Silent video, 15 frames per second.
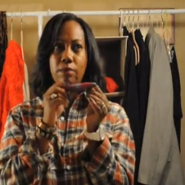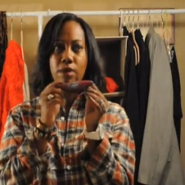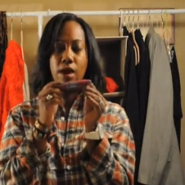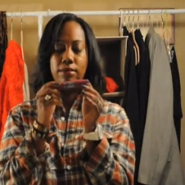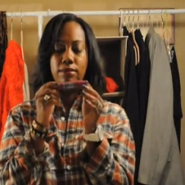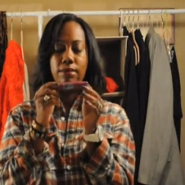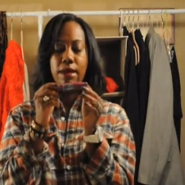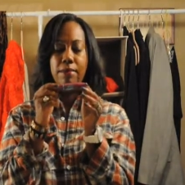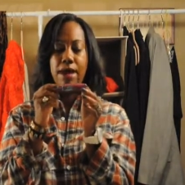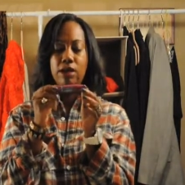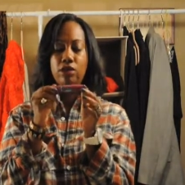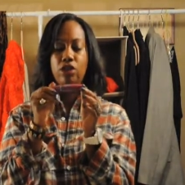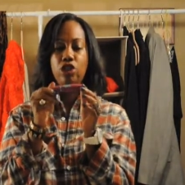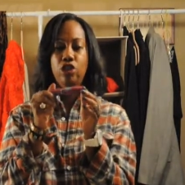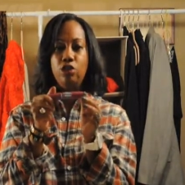probably
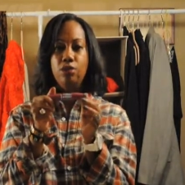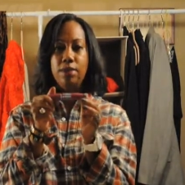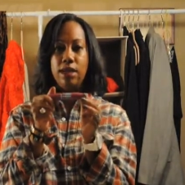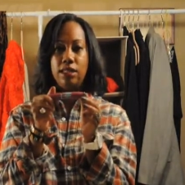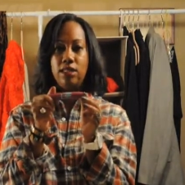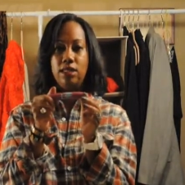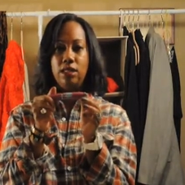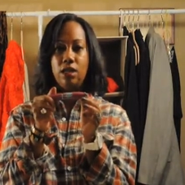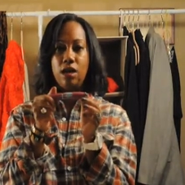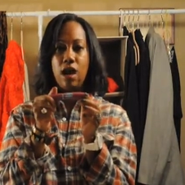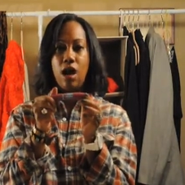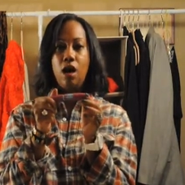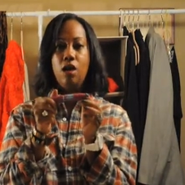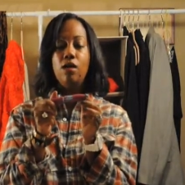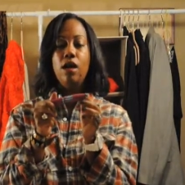about two months
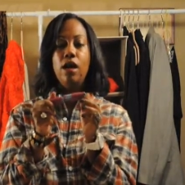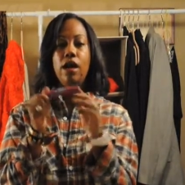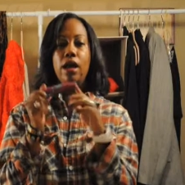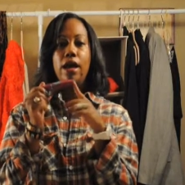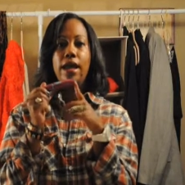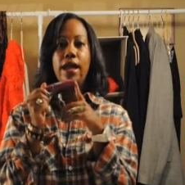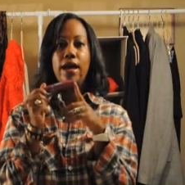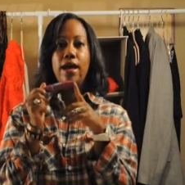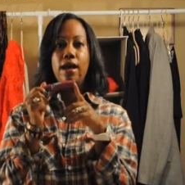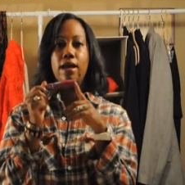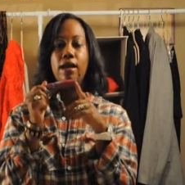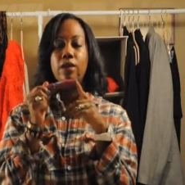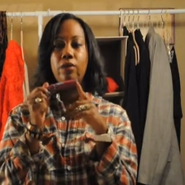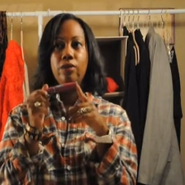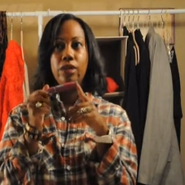ago, and
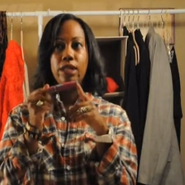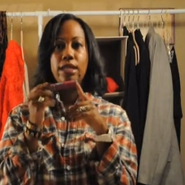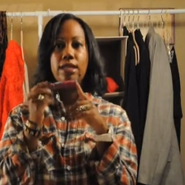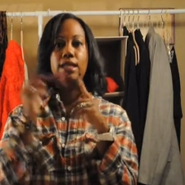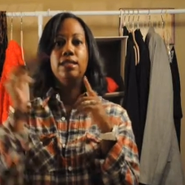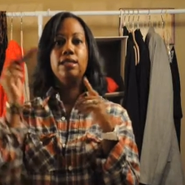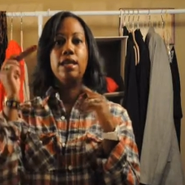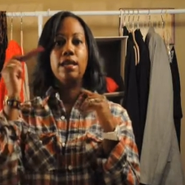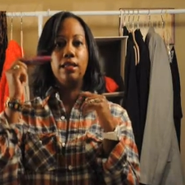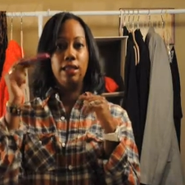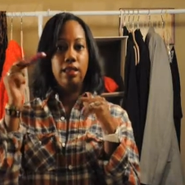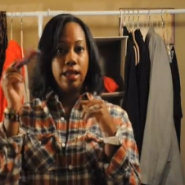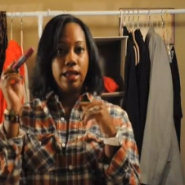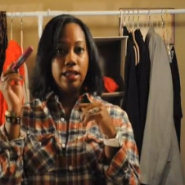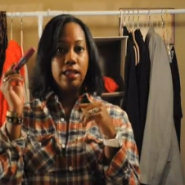it really does like
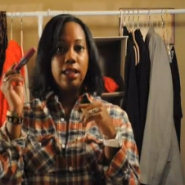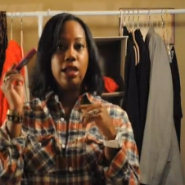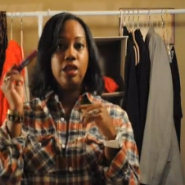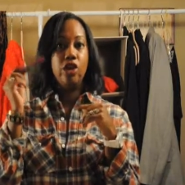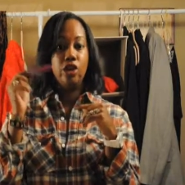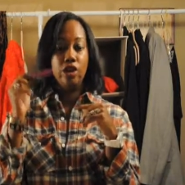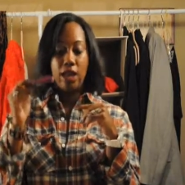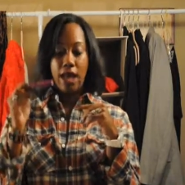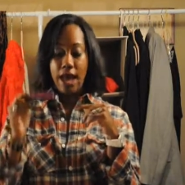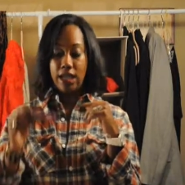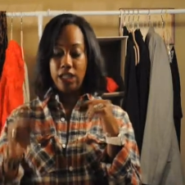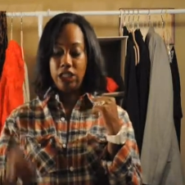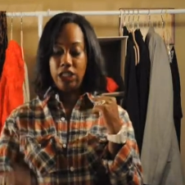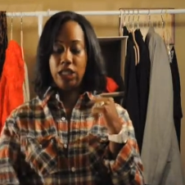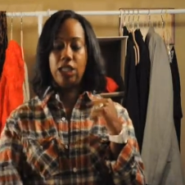lengthen your
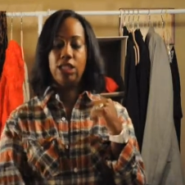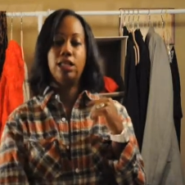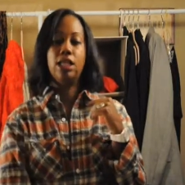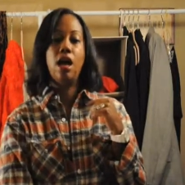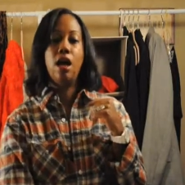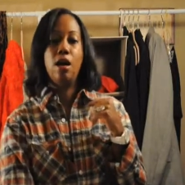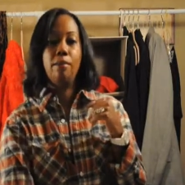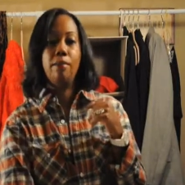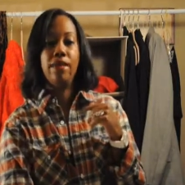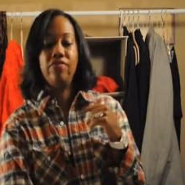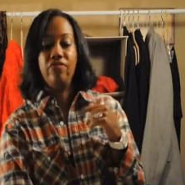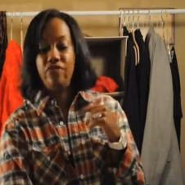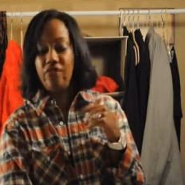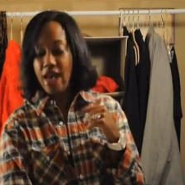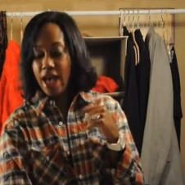lashes. But
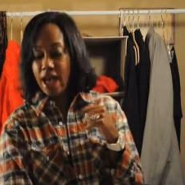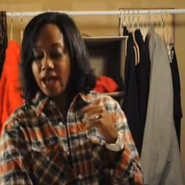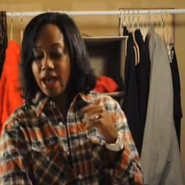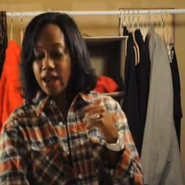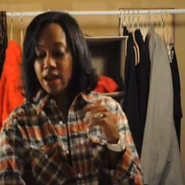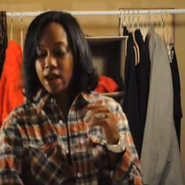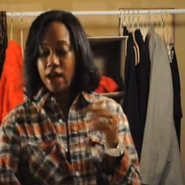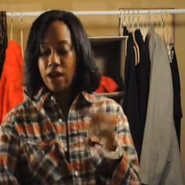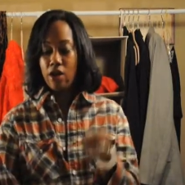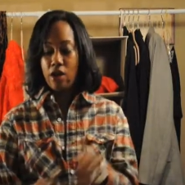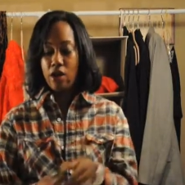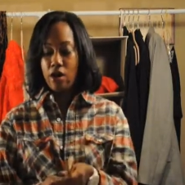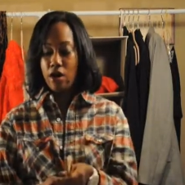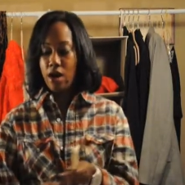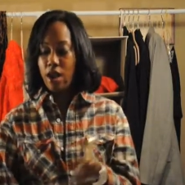then I
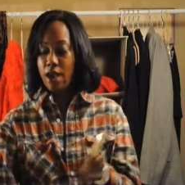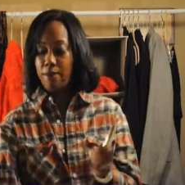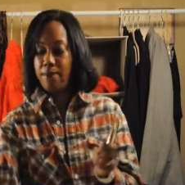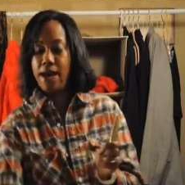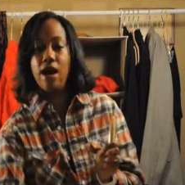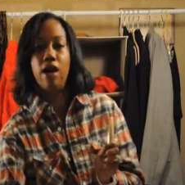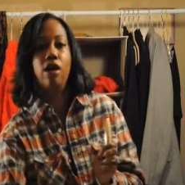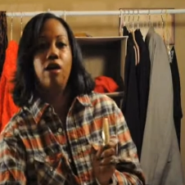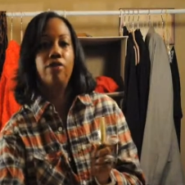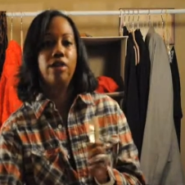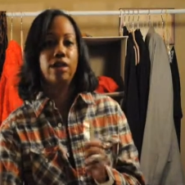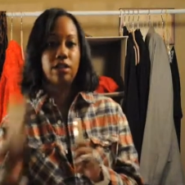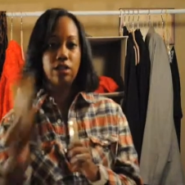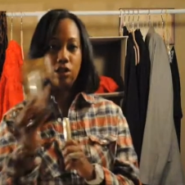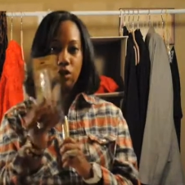heard about
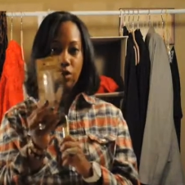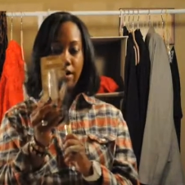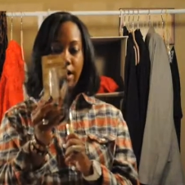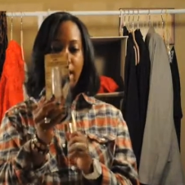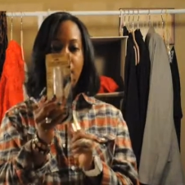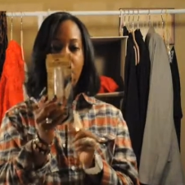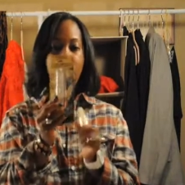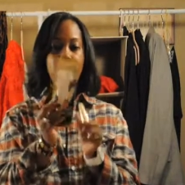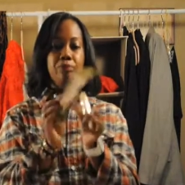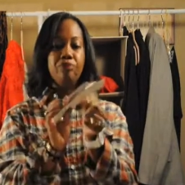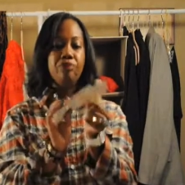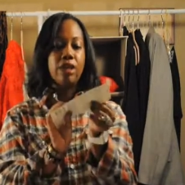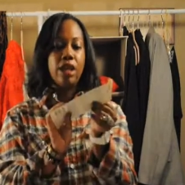this L'Oreal.